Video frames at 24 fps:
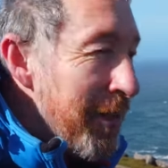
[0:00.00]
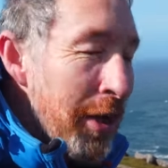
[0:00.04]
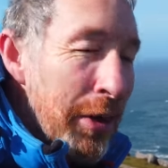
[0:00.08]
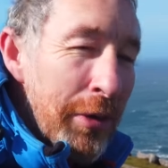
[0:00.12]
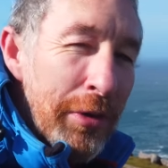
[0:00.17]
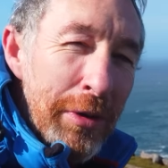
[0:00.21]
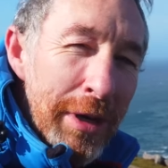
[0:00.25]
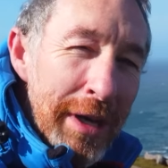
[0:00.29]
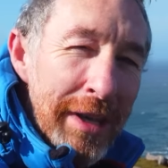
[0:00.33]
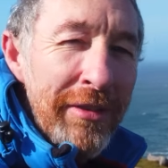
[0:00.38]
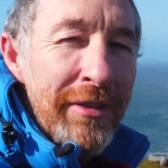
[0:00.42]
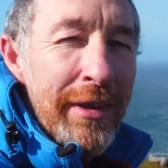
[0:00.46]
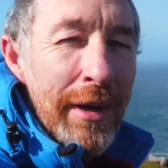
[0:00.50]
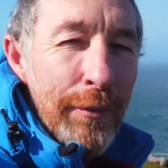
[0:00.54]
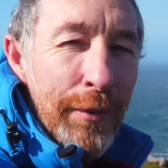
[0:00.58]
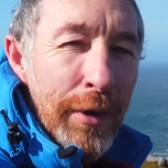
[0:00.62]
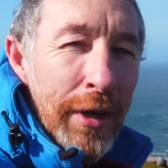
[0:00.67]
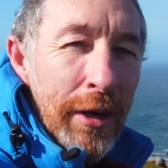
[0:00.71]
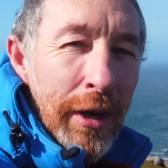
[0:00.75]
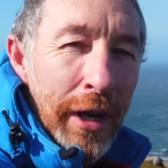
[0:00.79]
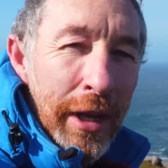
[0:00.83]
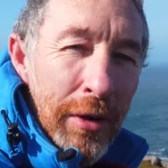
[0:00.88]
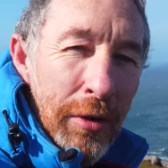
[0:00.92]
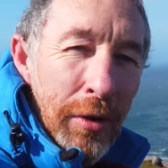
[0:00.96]
Now the reason I
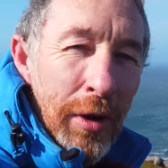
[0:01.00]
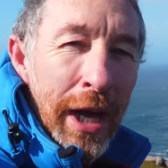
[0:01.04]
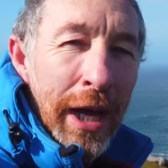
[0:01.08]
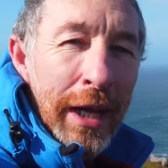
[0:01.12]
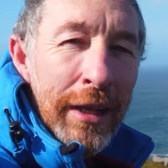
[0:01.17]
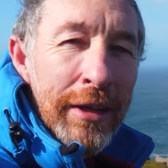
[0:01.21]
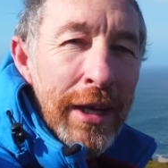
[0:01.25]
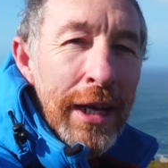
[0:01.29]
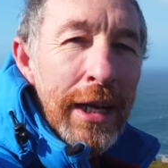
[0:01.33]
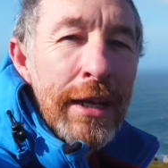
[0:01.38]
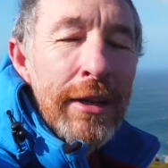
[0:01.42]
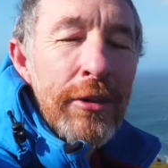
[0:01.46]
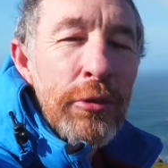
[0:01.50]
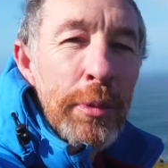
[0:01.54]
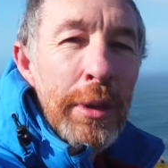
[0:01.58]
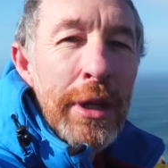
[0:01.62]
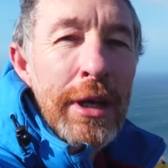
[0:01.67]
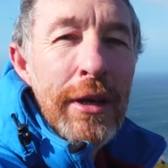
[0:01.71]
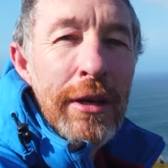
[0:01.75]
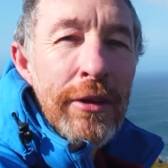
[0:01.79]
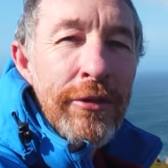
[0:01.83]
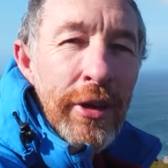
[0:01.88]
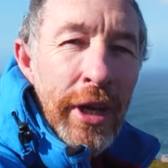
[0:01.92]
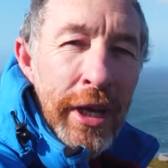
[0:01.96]
figured I go handheld is
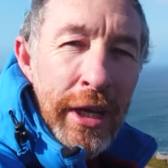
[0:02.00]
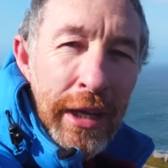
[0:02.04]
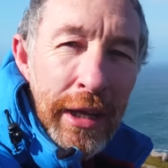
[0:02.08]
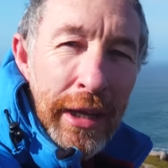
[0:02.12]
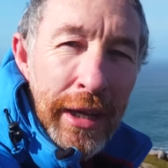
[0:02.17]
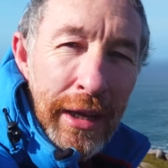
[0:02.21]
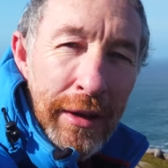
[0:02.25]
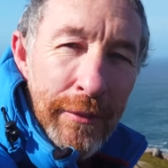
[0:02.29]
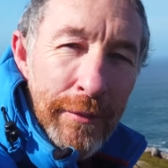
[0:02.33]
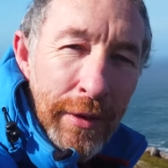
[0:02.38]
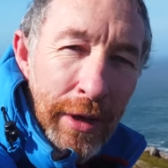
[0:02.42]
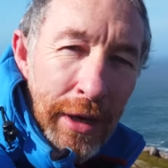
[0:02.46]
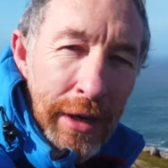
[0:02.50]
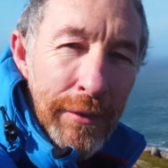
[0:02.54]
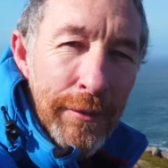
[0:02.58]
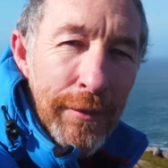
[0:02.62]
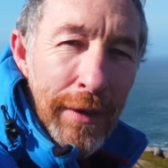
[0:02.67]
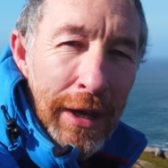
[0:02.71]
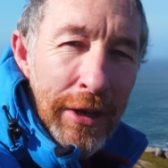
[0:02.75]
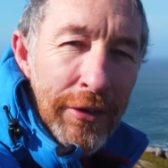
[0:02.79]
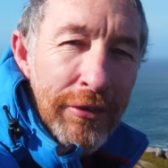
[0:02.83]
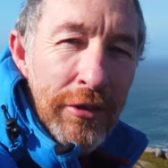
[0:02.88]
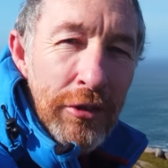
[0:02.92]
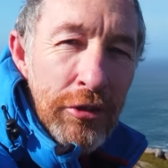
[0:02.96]
because I can get a very
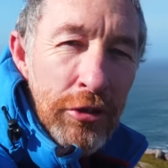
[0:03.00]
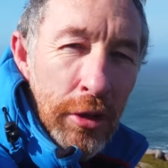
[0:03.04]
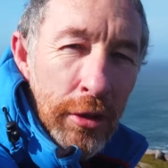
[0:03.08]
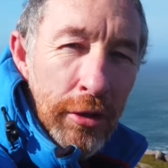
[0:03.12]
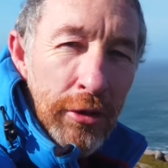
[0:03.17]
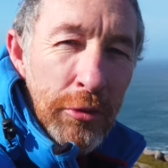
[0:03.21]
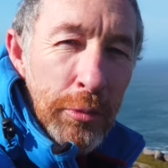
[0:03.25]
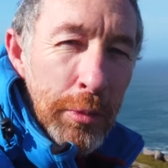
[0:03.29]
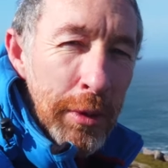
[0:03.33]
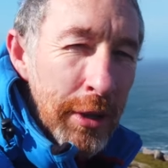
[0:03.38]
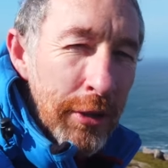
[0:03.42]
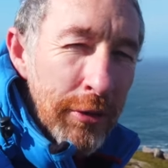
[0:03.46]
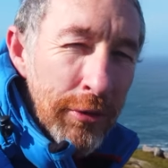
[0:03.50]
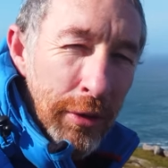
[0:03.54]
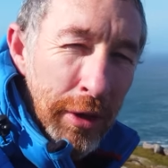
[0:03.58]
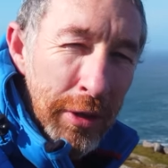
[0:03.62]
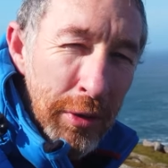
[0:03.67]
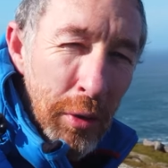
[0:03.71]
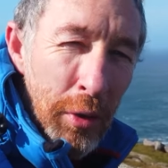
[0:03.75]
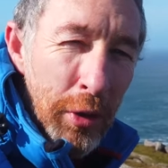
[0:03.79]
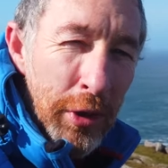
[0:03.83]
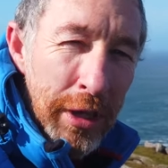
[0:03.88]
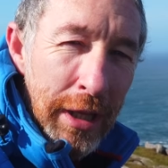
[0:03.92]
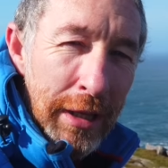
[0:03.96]
fast shutter speed, so
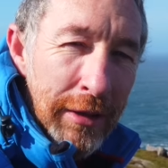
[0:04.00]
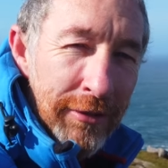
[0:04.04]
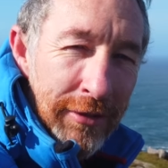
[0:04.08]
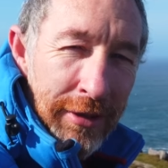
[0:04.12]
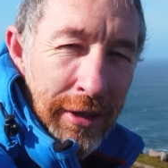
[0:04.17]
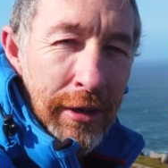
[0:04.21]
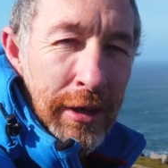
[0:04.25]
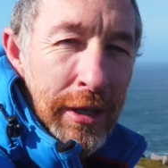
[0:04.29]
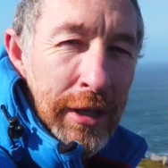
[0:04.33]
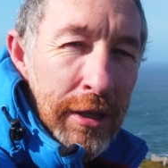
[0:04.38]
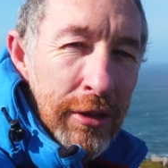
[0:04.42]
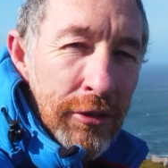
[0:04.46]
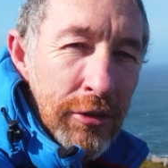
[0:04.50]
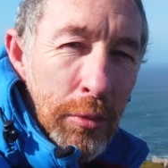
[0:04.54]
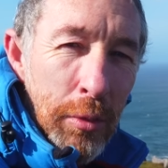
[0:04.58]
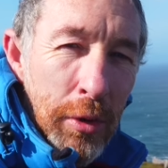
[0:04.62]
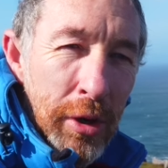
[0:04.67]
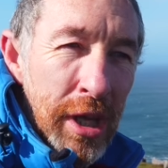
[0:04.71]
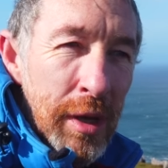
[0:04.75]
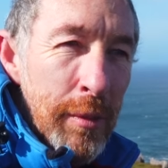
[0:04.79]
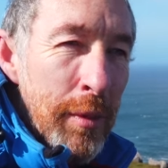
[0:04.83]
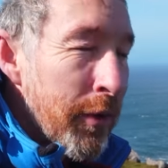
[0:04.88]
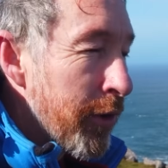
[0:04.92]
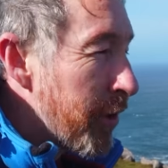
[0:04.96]
I don't necessarily need to
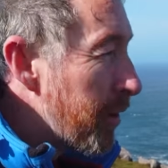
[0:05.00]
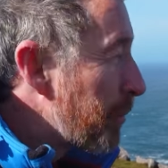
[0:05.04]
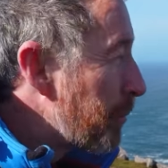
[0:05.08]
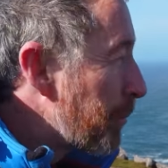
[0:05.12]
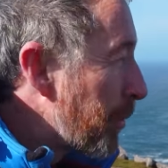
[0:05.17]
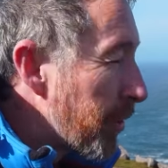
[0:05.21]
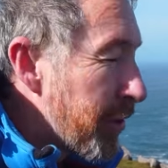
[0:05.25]
worry about it.